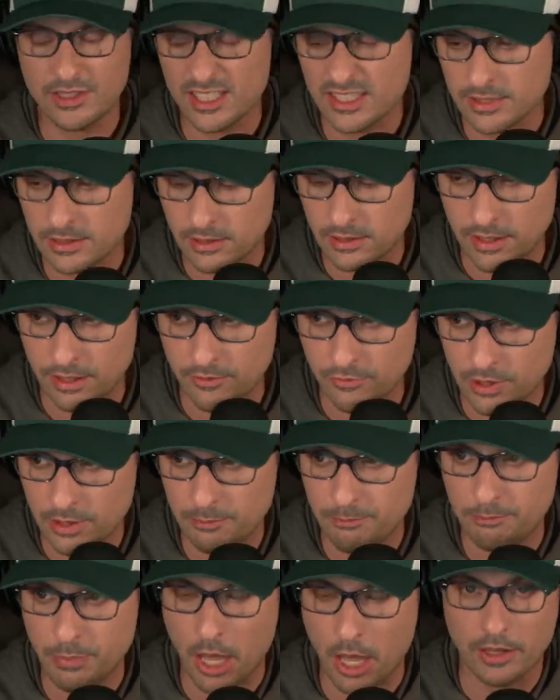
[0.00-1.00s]
listen to
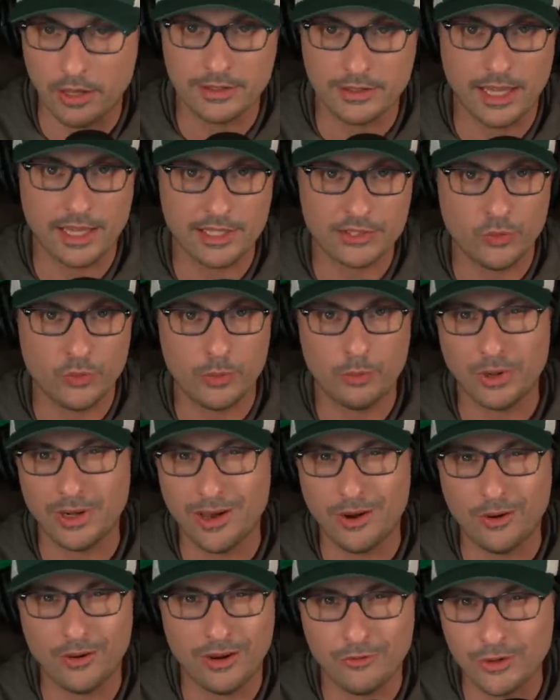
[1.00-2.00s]
every podcast we put
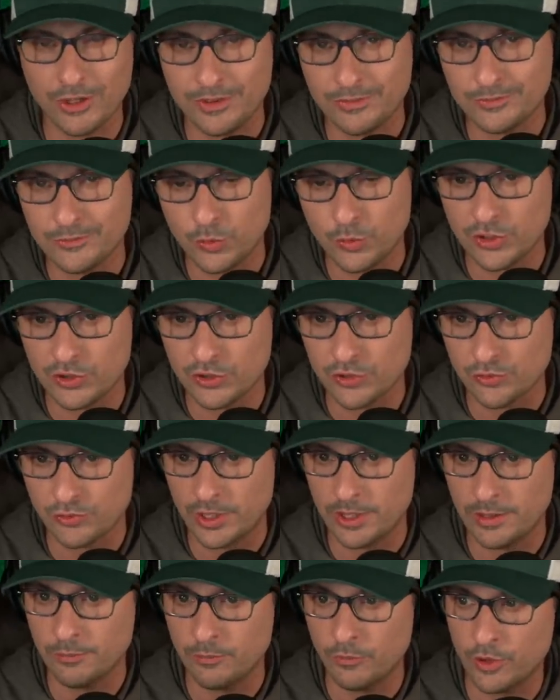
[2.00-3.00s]
out, every Twitch
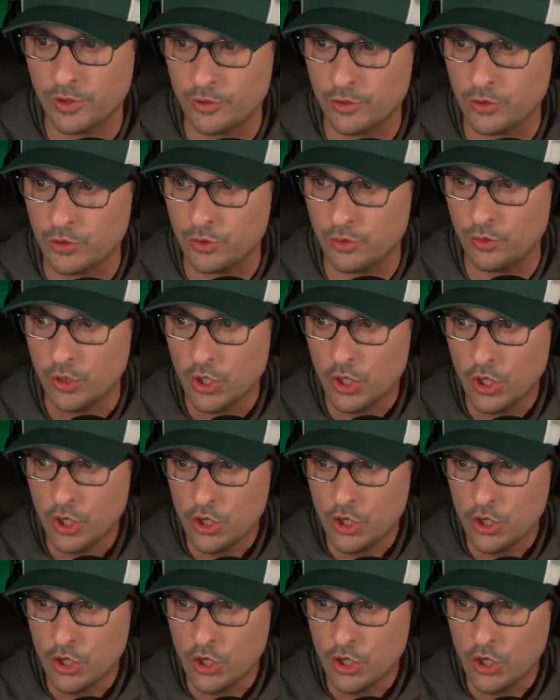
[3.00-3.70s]
stream, whether you